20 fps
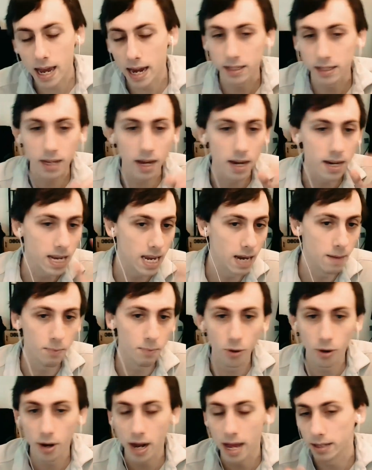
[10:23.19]
and it's got an
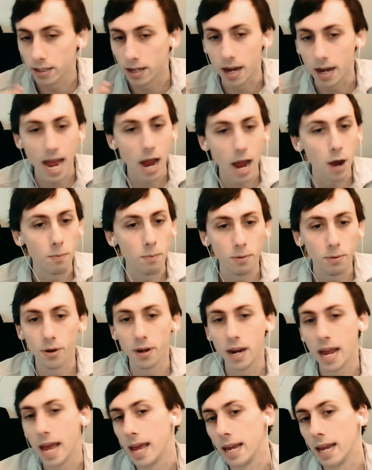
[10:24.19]
input and it's got an
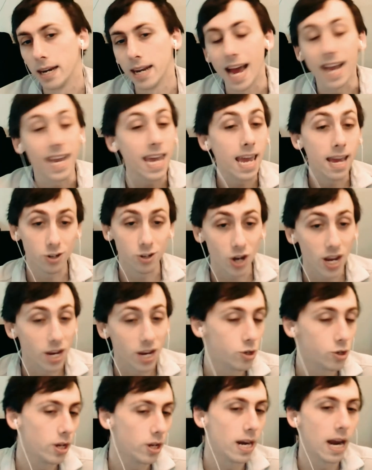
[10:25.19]
output, and I can't
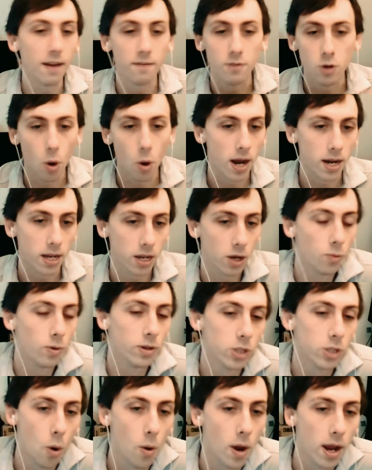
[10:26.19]
change it, and I have no idea
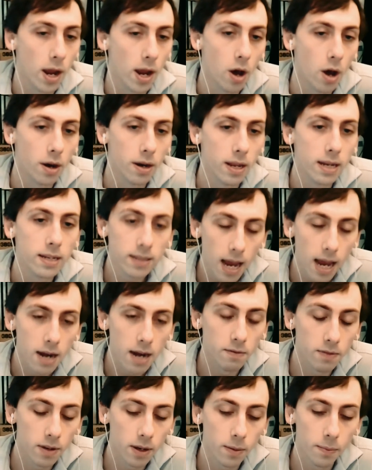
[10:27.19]
what's going on
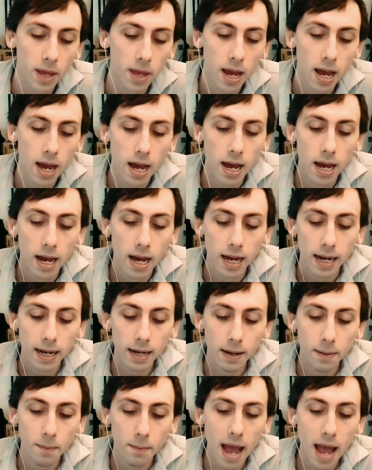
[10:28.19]
inside of it.
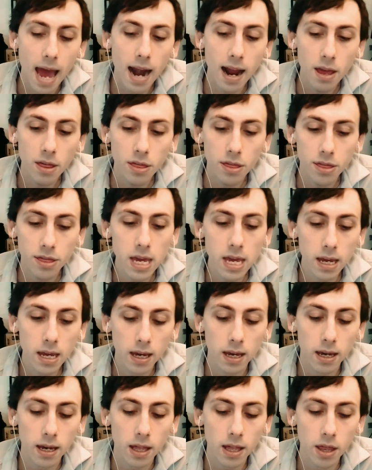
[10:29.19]
And I
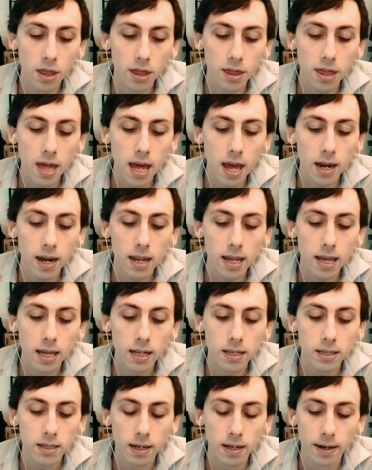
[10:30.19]
think that
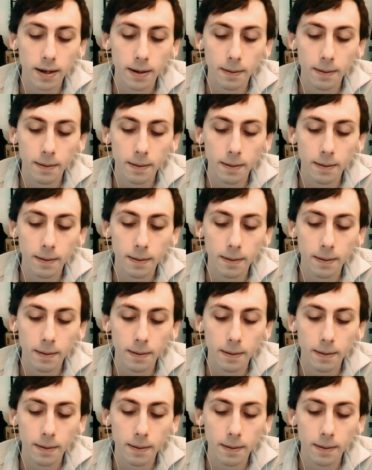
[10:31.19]
it's